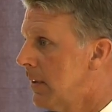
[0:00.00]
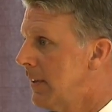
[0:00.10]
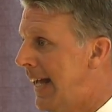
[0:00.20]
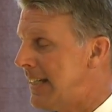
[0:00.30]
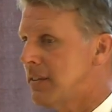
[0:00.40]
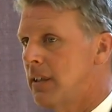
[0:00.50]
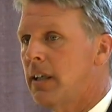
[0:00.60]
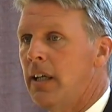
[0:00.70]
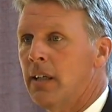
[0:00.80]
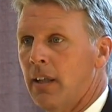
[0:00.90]
That's the
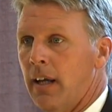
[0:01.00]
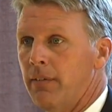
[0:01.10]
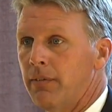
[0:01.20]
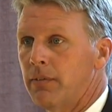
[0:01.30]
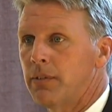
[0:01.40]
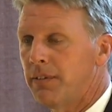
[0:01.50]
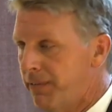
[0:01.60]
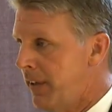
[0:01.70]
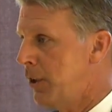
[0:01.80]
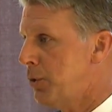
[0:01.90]
key in life, to
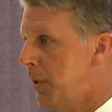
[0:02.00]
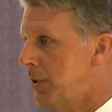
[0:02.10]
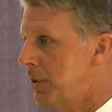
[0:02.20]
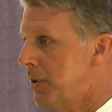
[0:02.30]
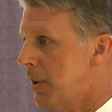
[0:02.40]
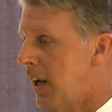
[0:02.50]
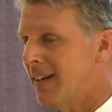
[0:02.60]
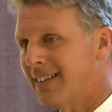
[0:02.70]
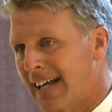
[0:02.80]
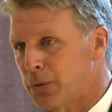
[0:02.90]
finish what you start.
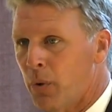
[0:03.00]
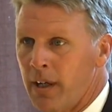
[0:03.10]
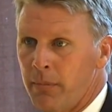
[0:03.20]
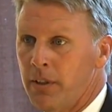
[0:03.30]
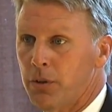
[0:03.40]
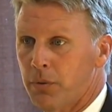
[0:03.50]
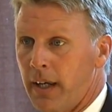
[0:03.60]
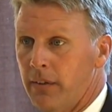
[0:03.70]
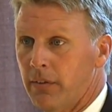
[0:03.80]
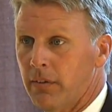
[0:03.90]
That's why I'm in this
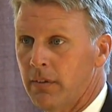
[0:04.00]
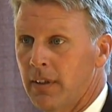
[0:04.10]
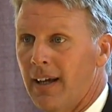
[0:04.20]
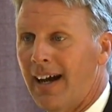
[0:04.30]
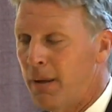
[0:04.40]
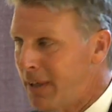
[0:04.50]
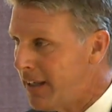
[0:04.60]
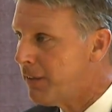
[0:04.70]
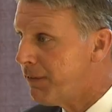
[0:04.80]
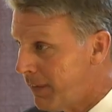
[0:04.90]
race. I'm
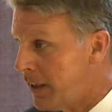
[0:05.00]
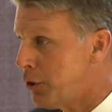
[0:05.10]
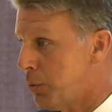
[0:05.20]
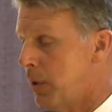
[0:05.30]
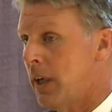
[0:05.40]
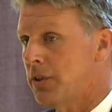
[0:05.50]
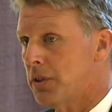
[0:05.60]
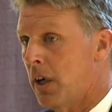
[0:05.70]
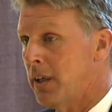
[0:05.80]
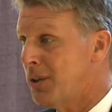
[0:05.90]
here to finish what I
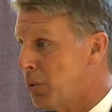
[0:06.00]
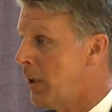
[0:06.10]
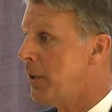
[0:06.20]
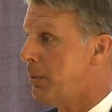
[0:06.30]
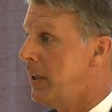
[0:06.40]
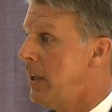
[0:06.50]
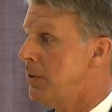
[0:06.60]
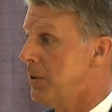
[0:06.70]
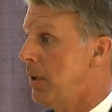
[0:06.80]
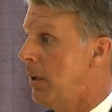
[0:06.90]
started 23
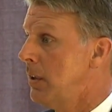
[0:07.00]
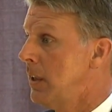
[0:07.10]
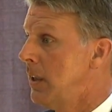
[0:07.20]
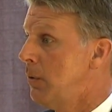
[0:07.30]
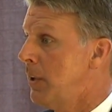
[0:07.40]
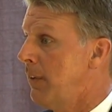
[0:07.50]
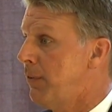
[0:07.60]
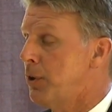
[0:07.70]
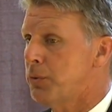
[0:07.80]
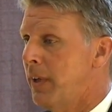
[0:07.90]
years ago when I
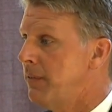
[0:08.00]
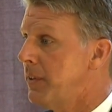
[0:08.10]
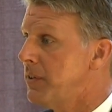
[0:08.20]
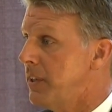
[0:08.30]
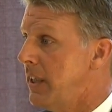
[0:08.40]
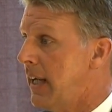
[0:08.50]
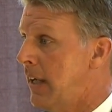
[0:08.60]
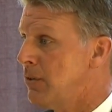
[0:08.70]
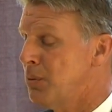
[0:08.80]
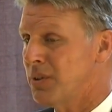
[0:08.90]
first ran for the city
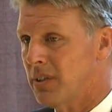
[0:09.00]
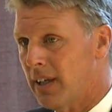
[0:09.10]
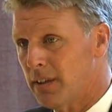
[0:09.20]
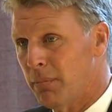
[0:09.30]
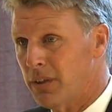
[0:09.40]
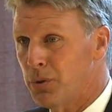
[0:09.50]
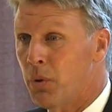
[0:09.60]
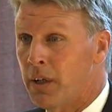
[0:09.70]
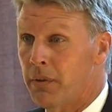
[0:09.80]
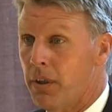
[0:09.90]
council and was elected by
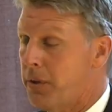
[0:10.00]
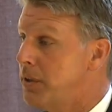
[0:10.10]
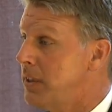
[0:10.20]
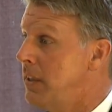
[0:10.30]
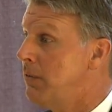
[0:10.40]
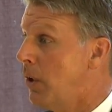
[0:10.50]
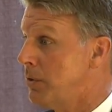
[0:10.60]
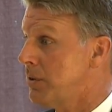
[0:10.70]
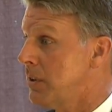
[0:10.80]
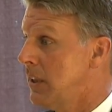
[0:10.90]
213 votes.